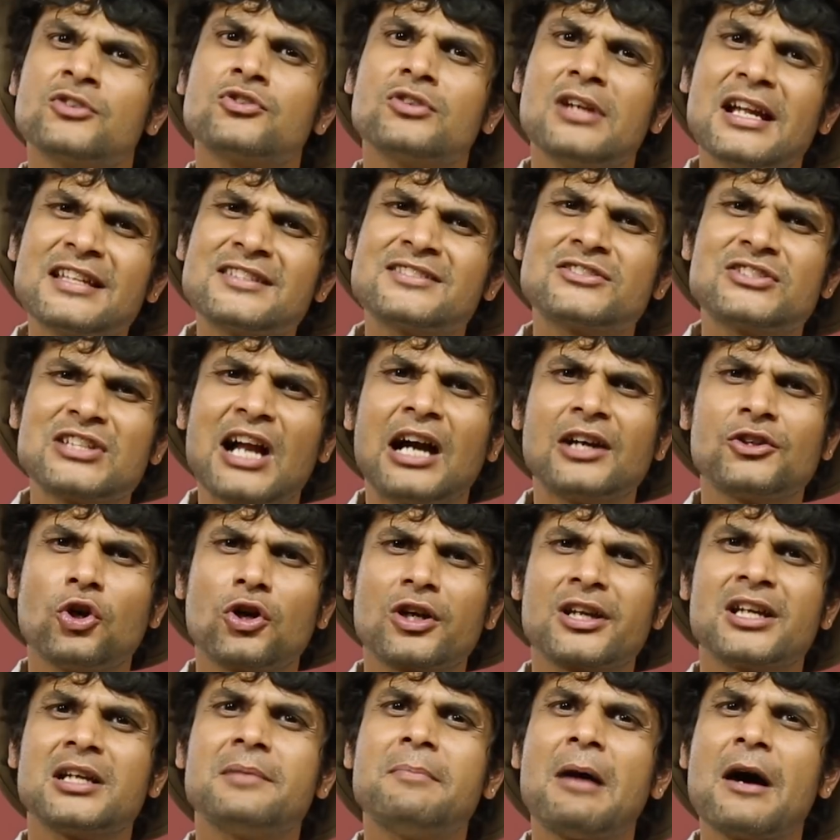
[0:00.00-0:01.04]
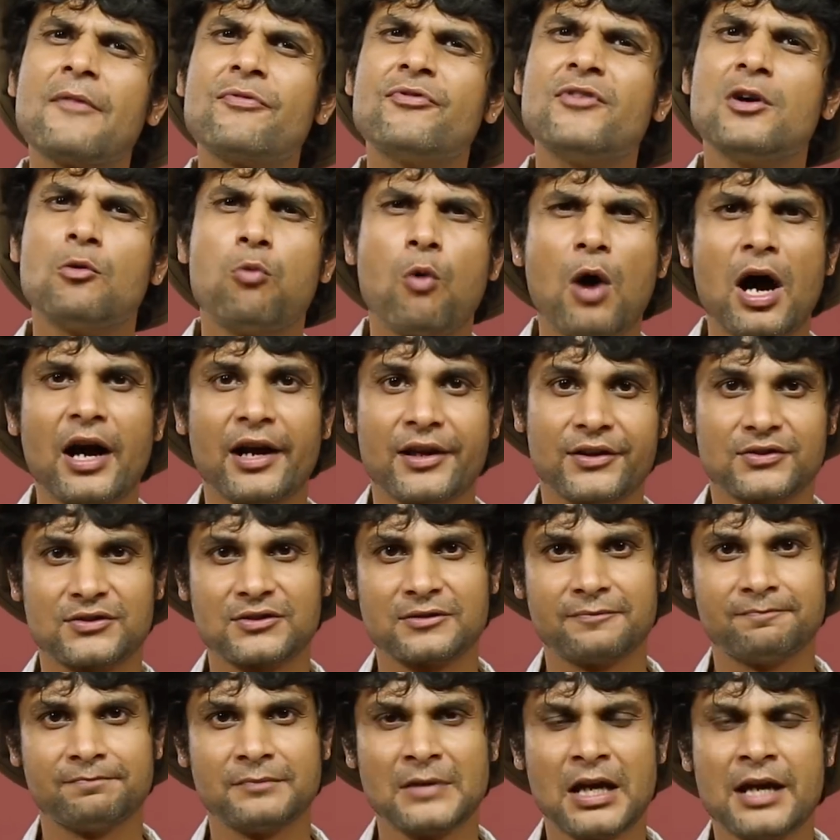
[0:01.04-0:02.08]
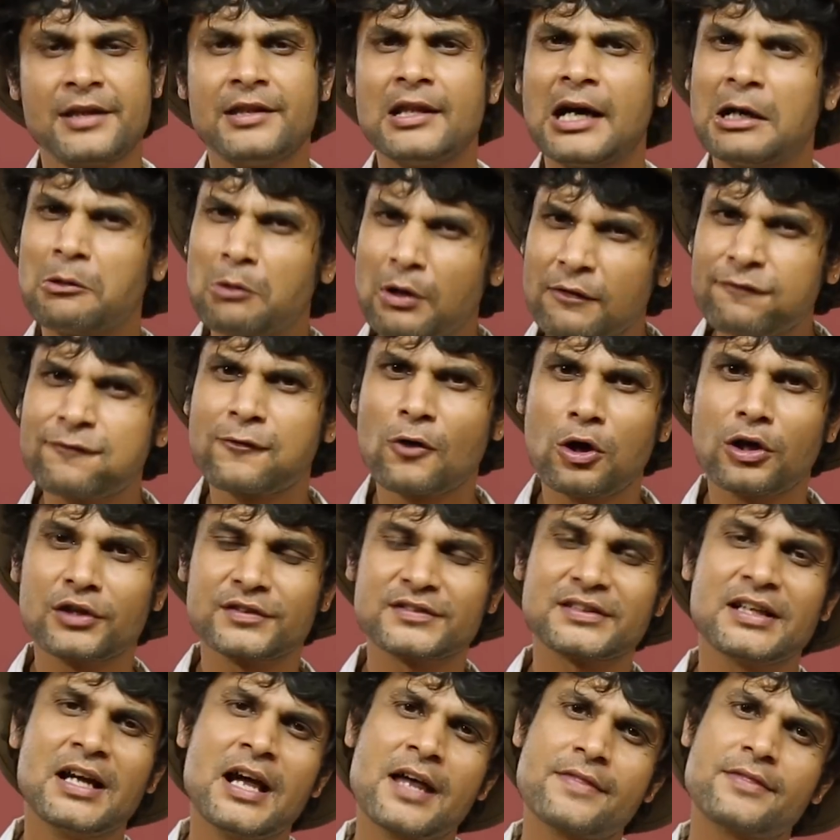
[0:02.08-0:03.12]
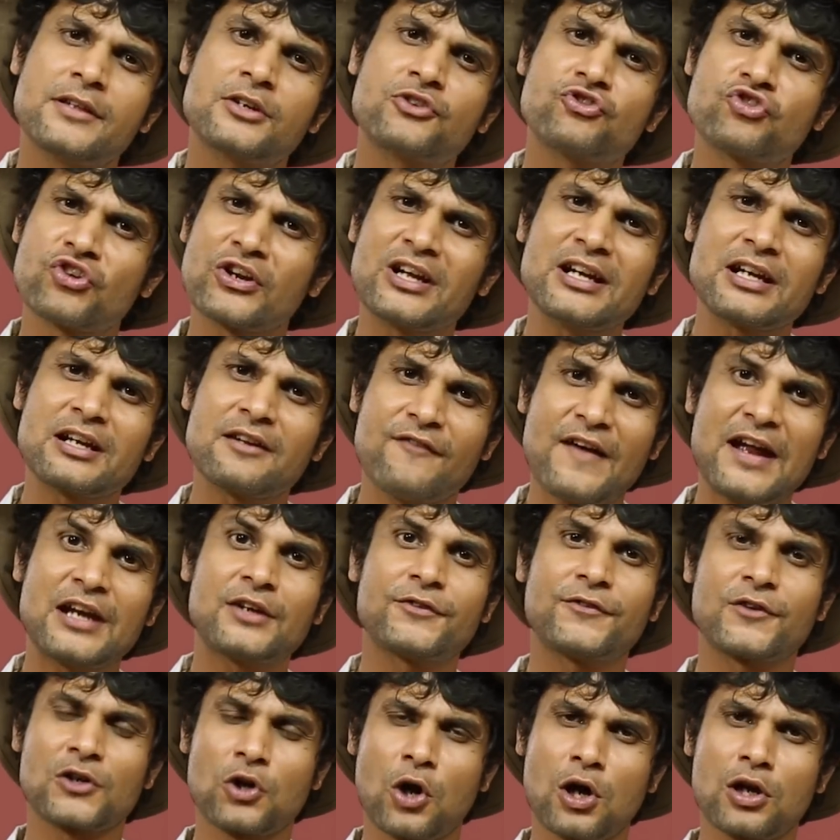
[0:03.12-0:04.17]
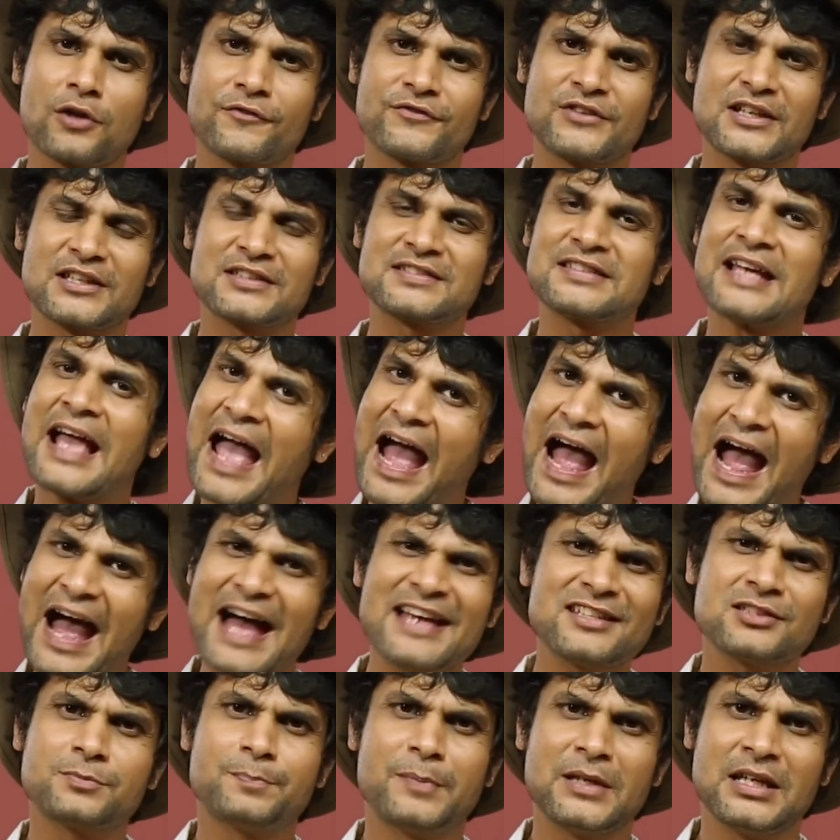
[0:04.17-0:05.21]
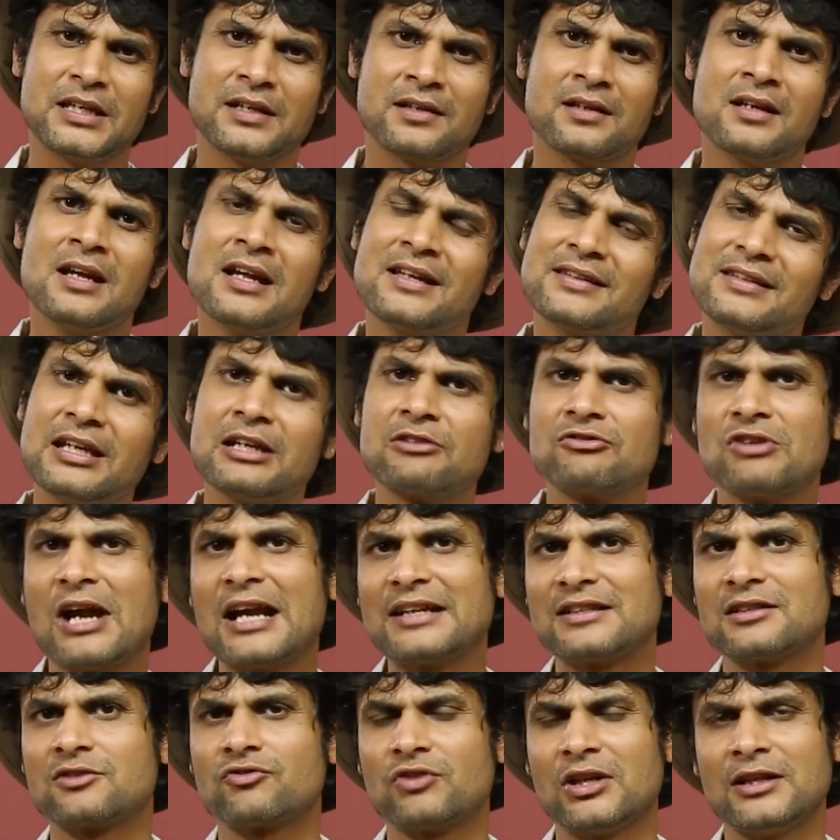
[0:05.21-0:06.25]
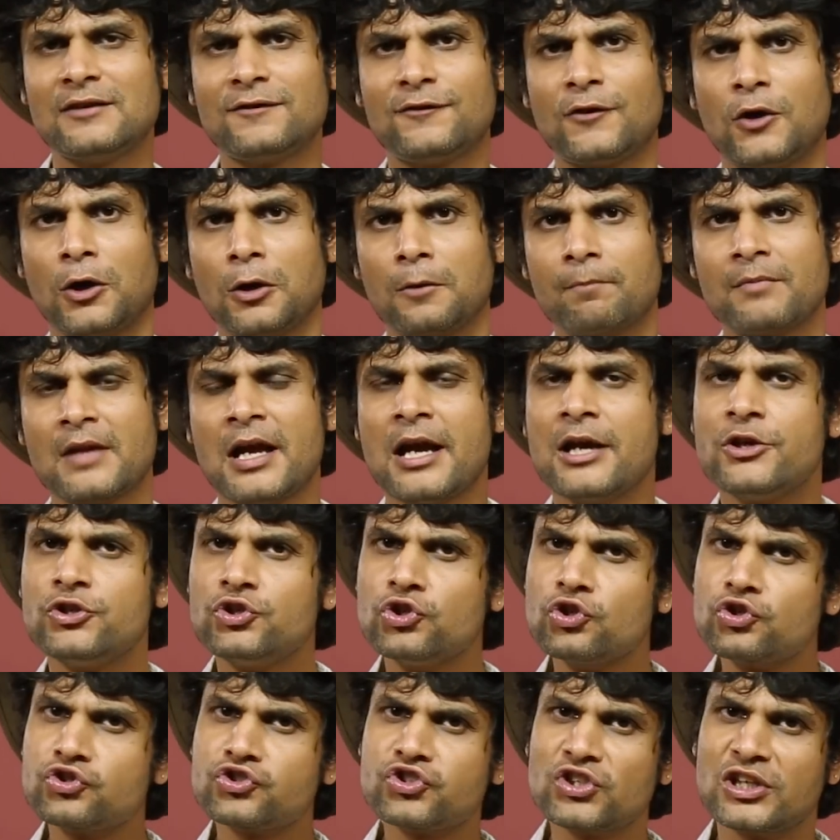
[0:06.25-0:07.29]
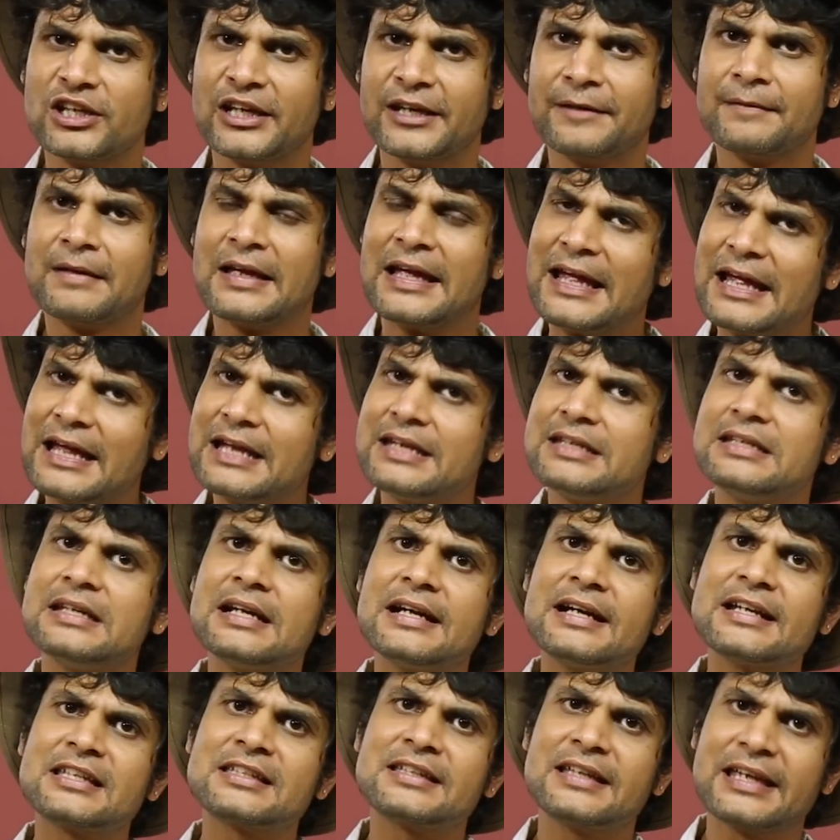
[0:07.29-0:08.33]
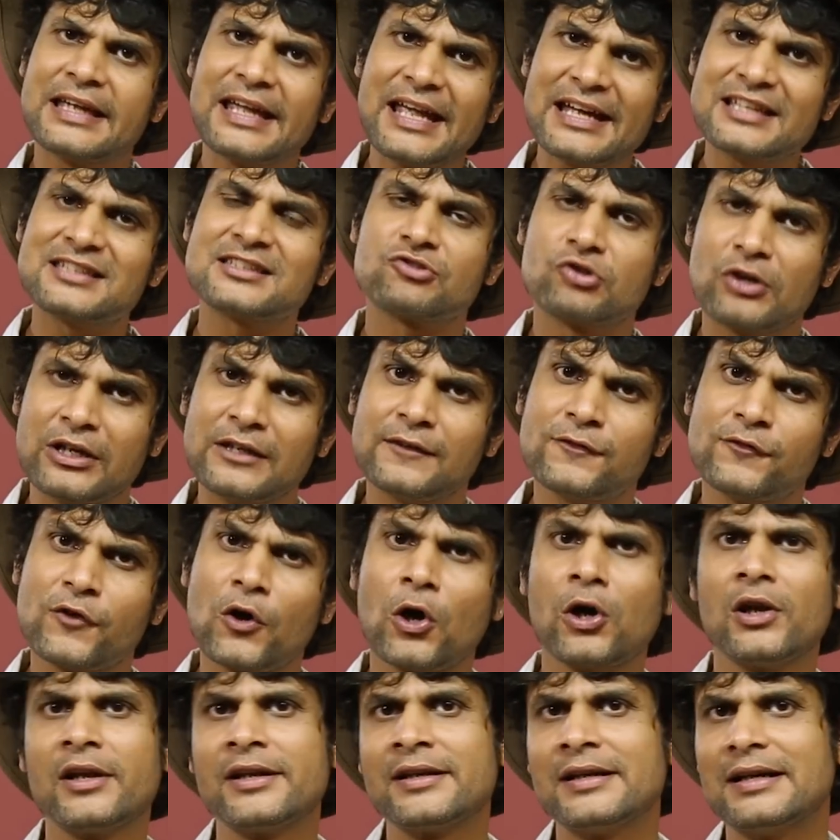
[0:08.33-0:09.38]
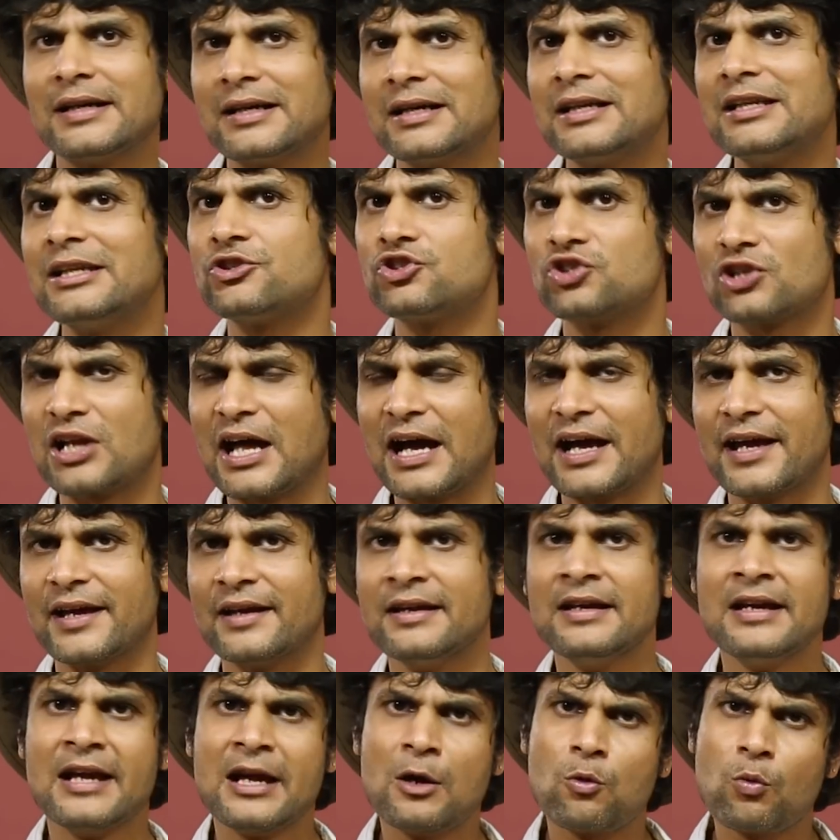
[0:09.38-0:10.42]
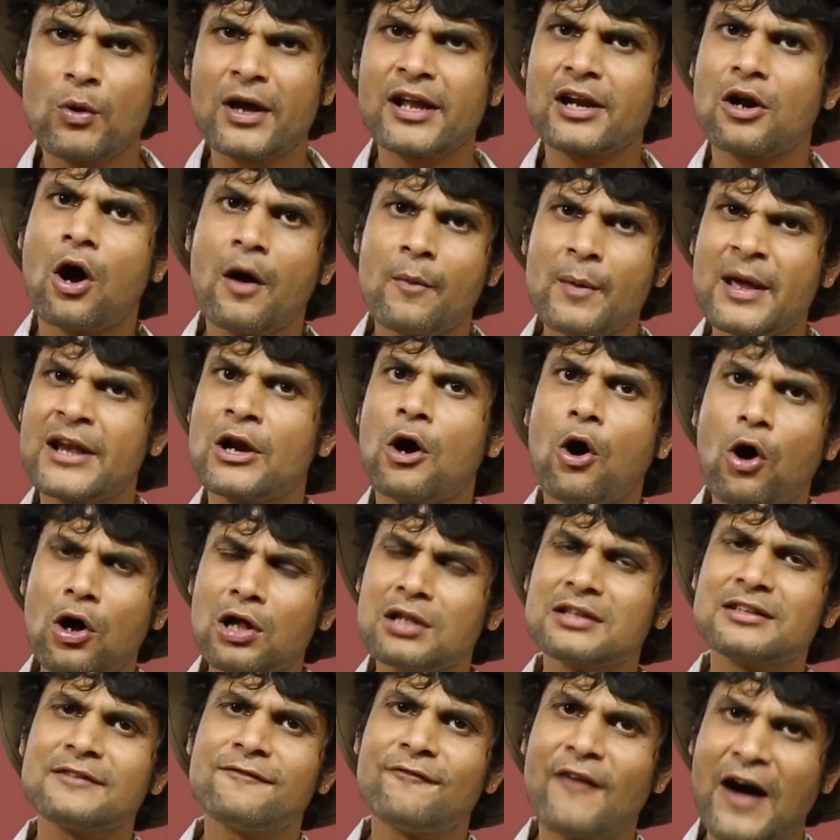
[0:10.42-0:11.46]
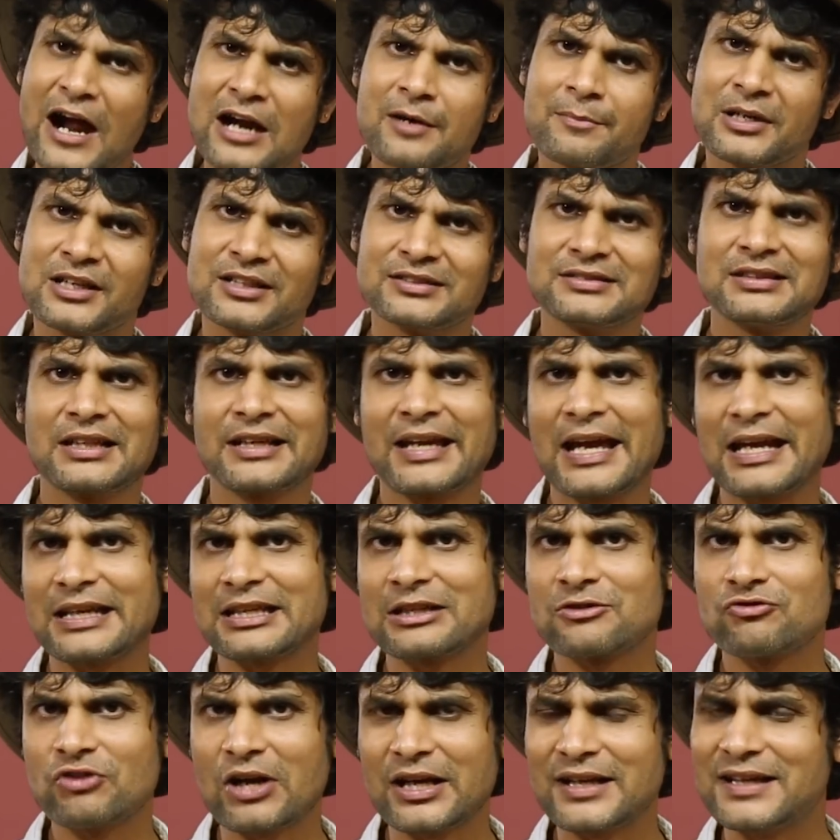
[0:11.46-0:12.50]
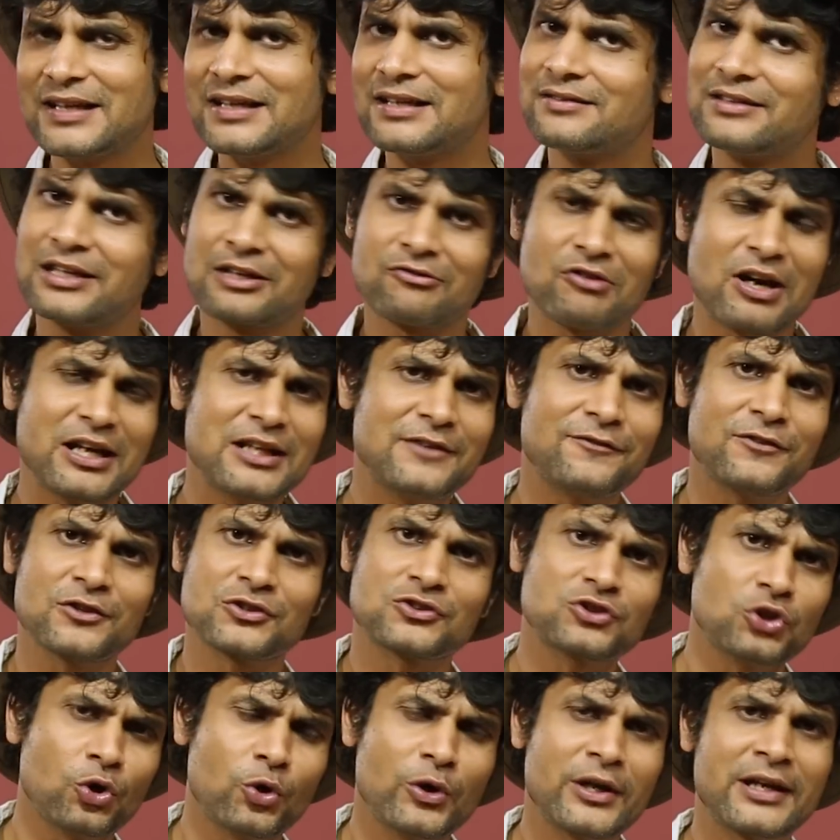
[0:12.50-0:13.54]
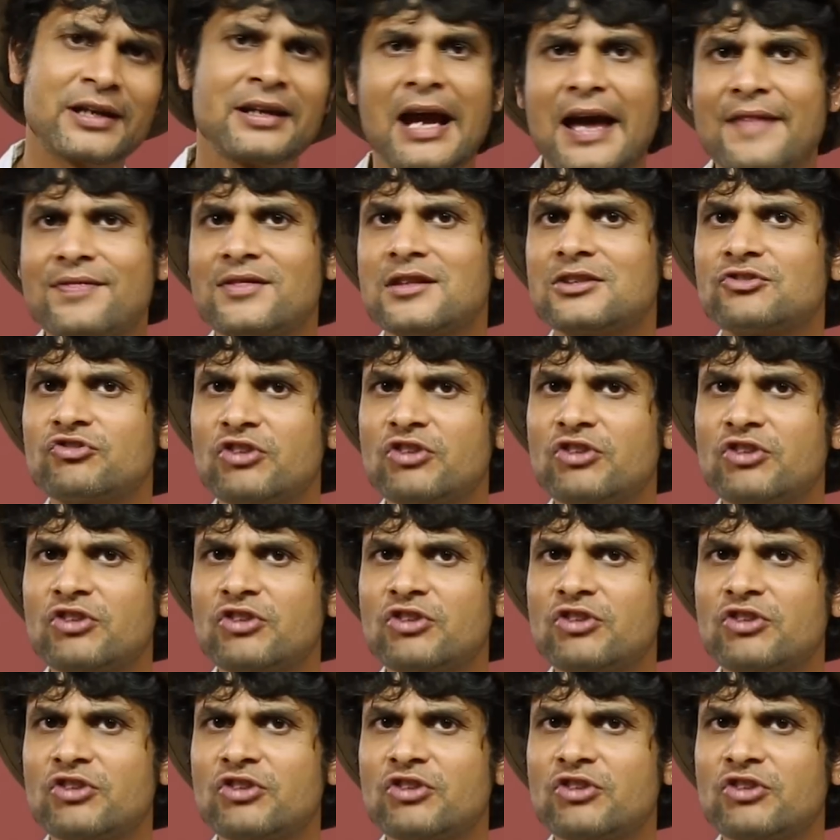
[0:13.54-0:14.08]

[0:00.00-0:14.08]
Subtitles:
So let's start talking about the whys. Now, of course, the trigger event for all of this has been the erratic rainfall. Usually, India gets rainfall in early July, when all the farmers are getting ready, they're ready for sowing, and the